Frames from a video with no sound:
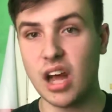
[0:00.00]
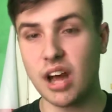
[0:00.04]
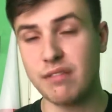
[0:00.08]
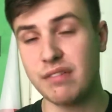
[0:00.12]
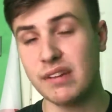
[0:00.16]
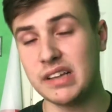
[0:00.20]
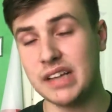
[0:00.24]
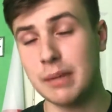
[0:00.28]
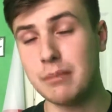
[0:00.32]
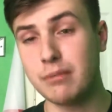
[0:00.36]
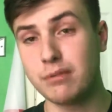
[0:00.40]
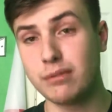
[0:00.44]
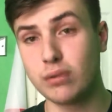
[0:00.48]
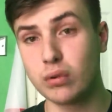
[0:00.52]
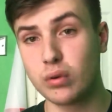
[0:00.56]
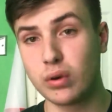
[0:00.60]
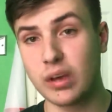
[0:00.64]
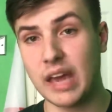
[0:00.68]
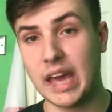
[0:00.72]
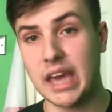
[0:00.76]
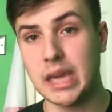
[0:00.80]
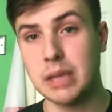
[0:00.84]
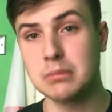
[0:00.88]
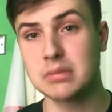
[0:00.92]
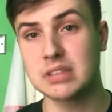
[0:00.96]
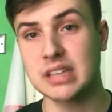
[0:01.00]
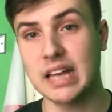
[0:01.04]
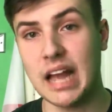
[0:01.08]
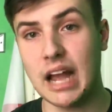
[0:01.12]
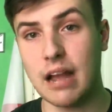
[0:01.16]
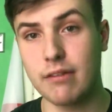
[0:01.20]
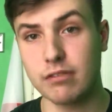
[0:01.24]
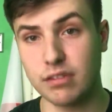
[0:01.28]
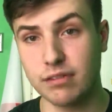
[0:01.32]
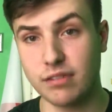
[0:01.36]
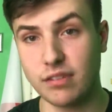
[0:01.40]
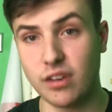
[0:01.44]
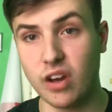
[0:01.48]
I think them 4 games
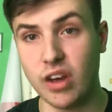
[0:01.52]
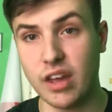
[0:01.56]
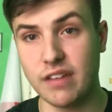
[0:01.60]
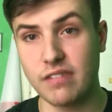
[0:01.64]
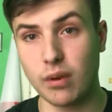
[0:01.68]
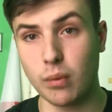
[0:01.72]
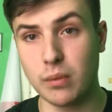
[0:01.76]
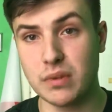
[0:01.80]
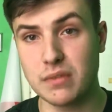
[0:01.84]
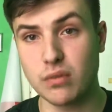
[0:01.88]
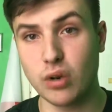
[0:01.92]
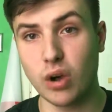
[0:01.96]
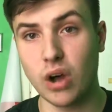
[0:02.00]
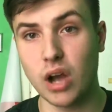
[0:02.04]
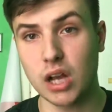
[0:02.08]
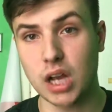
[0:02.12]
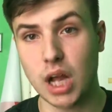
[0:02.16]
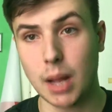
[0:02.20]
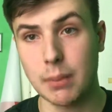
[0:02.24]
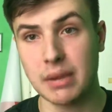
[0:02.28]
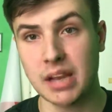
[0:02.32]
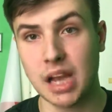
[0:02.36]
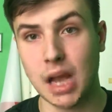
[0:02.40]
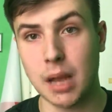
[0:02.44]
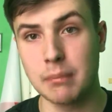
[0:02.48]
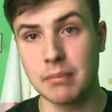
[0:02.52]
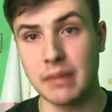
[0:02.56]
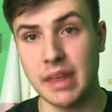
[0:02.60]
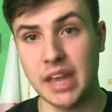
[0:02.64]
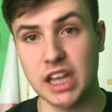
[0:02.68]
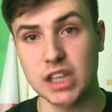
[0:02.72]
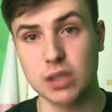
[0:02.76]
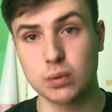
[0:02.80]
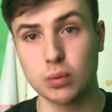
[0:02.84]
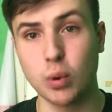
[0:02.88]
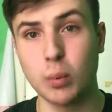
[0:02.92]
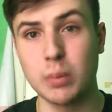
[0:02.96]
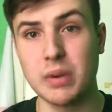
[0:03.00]
out of the 5 that we've got coming up
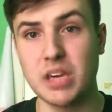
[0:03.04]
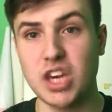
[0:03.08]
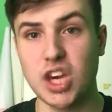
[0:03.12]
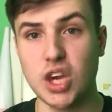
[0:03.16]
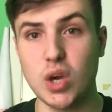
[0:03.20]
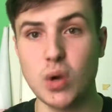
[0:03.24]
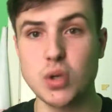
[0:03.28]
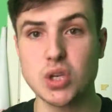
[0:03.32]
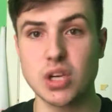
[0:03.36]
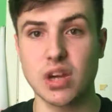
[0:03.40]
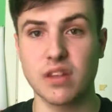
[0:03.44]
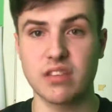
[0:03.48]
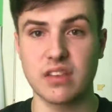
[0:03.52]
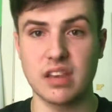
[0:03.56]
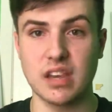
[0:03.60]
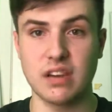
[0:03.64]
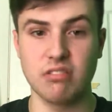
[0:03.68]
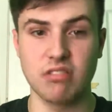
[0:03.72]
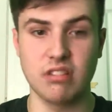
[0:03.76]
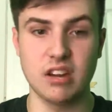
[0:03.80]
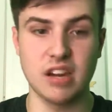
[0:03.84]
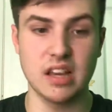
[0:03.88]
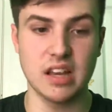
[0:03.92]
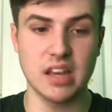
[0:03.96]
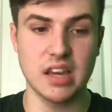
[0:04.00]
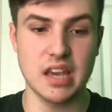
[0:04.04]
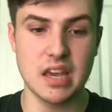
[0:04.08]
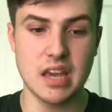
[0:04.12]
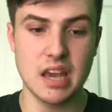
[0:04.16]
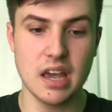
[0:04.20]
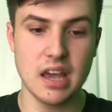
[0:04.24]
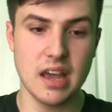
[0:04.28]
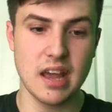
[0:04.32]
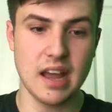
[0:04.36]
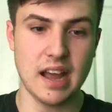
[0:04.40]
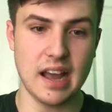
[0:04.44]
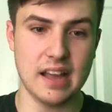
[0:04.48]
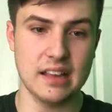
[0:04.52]
next will be huge, I think, really.